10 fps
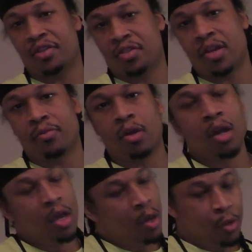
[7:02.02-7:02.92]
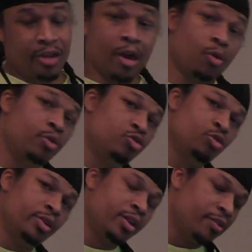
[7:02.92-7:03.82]
etc., which I'll go
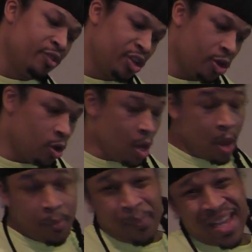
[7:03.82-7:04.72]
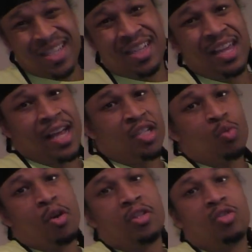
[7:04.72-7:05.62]
into in another video. But basically, I
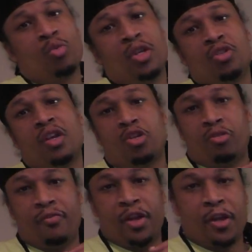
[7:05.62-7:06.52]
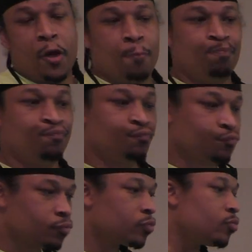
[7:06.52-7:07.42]
just wanted to do an introductory video
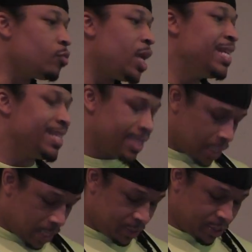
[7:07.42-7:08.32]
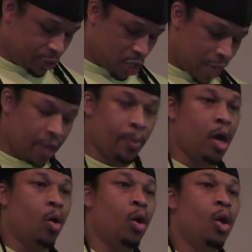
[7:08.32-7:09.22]
and discuss and talk
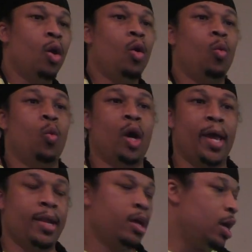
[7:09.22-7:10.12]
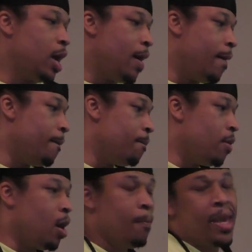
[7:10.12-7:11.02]
about what um,
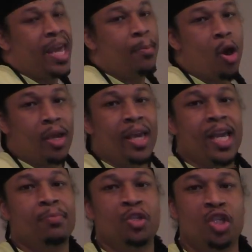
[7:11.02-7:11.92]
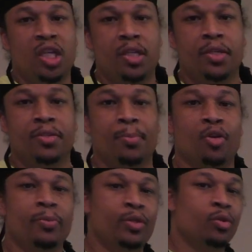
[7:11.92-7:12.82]
a MAME arcade machine is. I'm
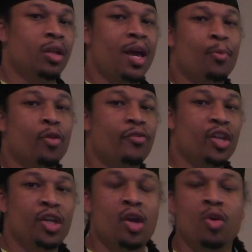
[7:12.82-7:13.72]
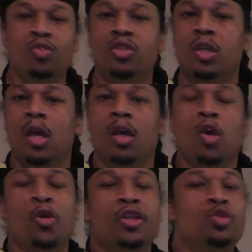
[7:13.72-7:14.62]
going to be doing a lot more videos,
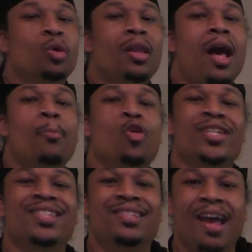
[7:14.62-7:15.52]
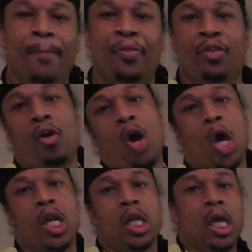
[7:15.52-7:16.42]
going into a lot more depth
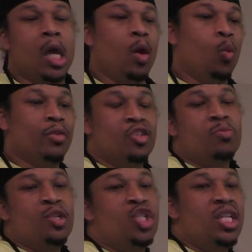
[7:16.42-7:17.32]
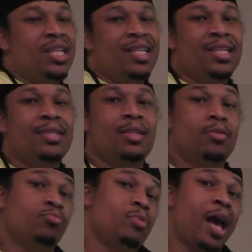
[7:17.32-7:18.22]
on what this machine is
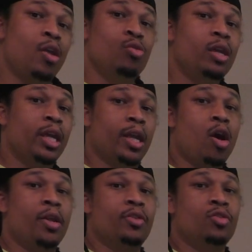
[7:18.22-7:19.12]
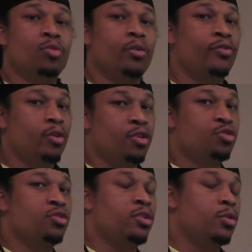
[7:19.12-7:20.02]
and how you can get on it too if you're
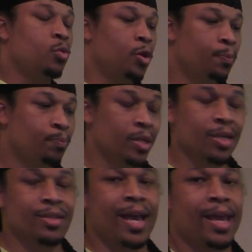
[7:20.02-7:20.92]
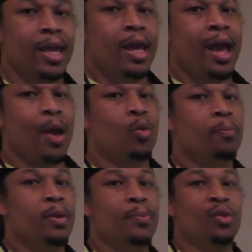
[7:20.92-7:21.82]
interested in one, because I, I will
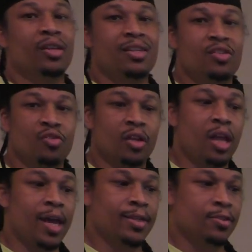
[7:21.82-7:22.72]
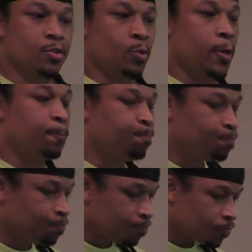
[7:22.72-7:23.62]
be building these for clients as well.
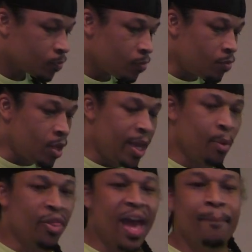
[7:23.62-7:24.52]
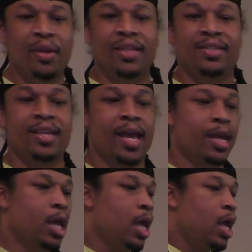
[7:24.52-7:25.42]
And with that being
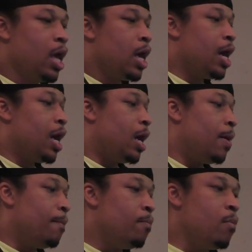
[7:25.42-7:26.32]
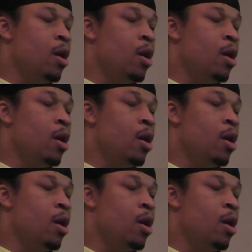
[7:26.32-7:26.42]
said, um,